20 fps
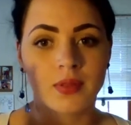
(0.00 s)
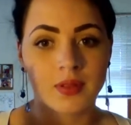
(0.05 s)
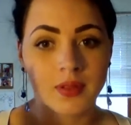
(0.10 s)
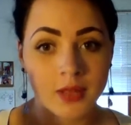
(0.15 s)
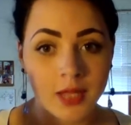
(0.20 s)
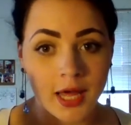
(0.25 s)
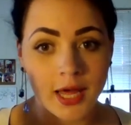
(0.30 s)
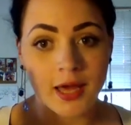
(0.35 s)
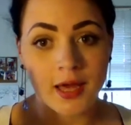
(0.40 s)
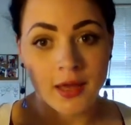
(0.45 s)

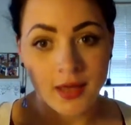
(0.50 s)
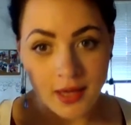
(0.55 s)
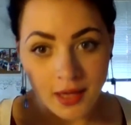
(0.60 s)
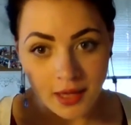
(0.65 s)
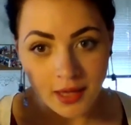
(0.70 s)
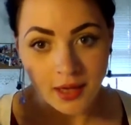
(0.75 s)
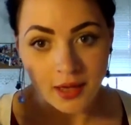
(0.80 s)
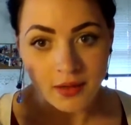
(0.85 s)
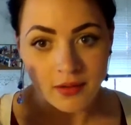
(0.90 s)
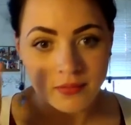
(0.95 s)
like
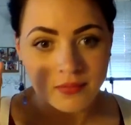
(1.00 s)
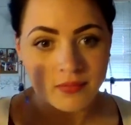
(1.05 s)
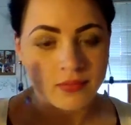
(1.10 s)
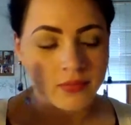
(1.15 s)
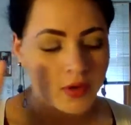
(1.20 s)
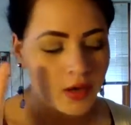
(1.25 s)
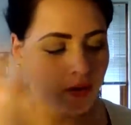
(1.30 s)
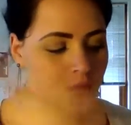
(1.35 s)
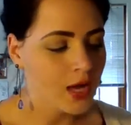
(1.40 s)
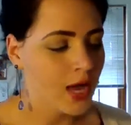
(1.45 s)
it,
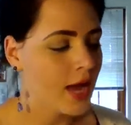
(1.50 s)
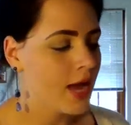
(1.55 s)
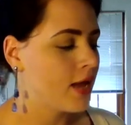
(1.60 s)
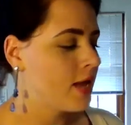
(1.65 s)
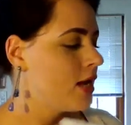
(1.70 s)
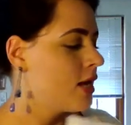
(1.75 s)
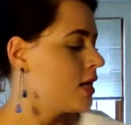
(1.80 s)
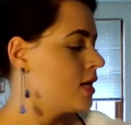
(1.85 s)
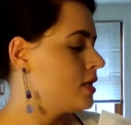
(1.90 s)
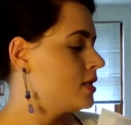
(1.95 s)

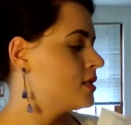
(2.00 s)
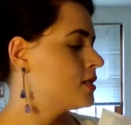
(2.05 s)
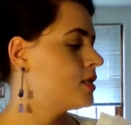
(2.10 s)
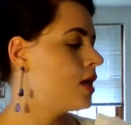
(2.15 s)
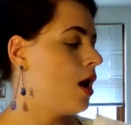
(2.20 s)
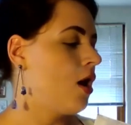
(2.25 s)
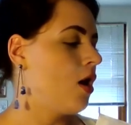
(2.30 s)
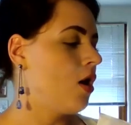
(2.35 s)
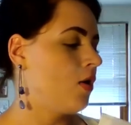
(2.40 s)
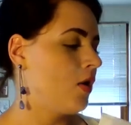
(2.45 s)
okay?
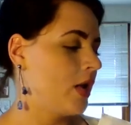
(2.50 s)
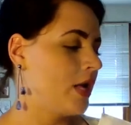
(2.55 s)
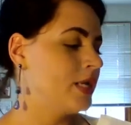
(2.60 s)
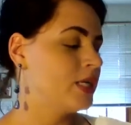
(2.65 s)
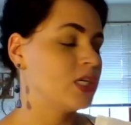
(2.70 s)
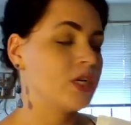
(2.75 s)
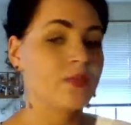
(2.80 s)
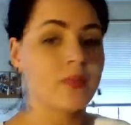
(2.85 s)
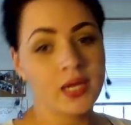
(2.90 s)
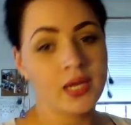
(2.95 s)
So
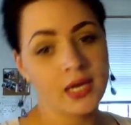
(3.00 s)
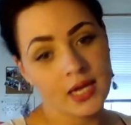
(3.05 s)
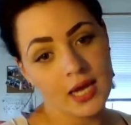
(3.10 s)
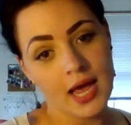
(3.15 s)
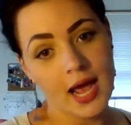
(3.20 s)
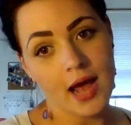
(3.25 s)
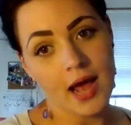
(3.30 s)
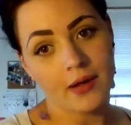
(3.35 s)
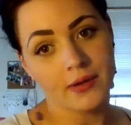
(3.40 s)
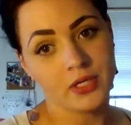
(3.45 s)
intermediate
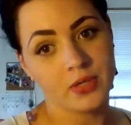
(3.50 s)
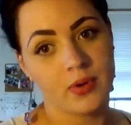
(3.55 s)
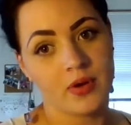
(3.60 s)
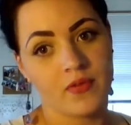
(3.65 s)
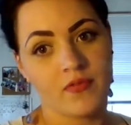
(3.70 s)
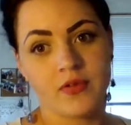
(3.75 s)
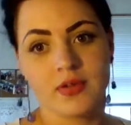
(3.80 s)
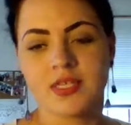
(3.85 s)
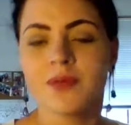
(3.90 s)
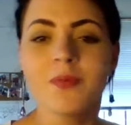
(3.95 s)
algebra.
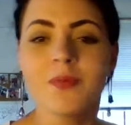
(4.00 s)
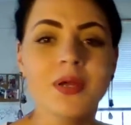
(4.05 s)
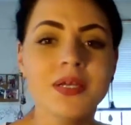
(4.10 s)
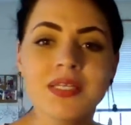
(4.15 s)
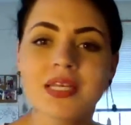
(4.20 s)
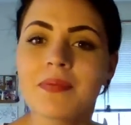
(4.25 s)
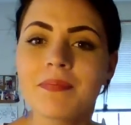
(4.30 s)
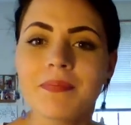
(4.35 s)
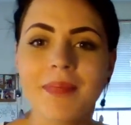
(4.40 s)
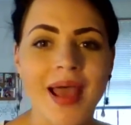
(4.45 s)
For some
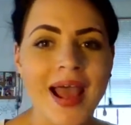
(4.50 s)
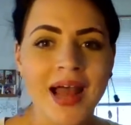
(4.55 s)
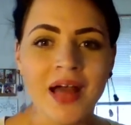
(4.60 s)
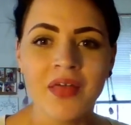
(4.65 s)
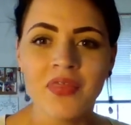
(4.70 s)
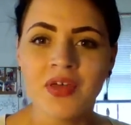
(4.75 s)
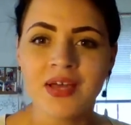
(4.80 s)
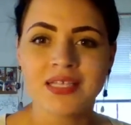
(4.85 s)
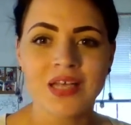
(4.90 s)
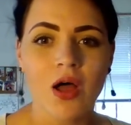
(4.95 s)
reason,
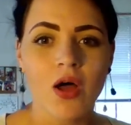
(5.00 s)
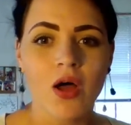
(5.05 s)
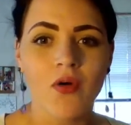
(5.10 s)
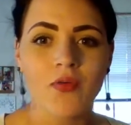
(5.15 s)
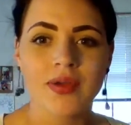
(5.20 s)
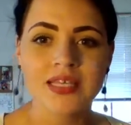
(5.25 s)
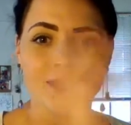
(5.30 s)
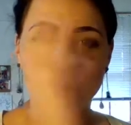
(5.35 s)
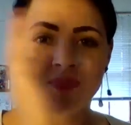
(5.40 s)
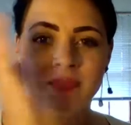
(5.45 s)
math has
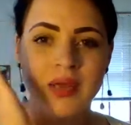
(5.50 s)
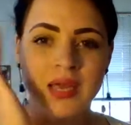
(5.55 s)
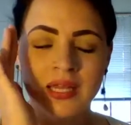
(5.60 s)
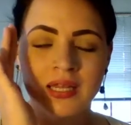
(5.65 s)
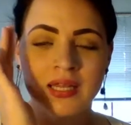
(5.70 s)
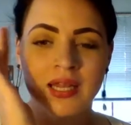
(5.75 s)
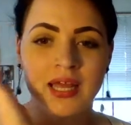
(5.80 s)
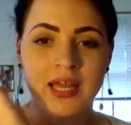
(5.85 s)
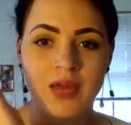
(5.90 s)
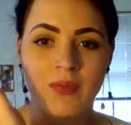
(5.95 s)
always
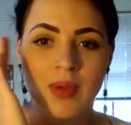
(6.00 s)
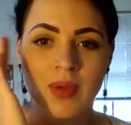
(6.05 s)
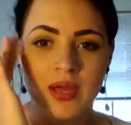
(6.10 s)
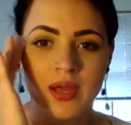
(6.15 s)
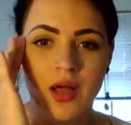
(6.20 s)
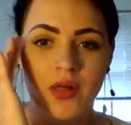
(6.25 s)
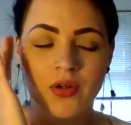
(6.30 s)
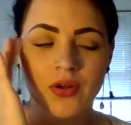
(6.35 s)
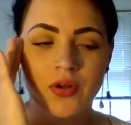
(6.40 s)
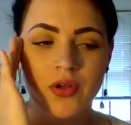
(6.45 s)
been, like in my
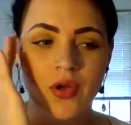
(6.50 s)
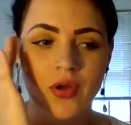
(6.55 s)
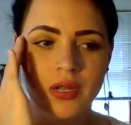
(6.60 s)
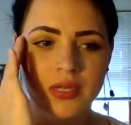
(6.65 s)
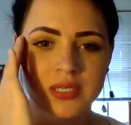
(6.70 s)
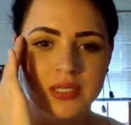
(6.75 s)
color coding